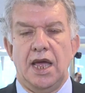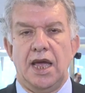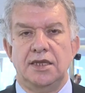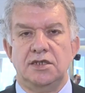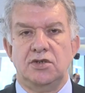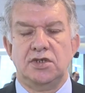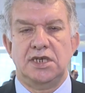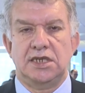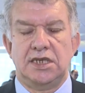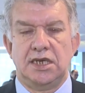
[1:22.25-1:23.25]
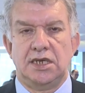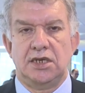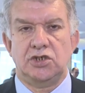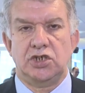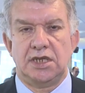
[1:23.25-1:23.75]
and Société
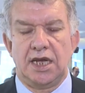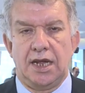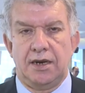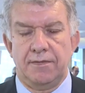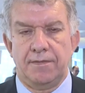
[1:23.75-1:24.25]
Générale.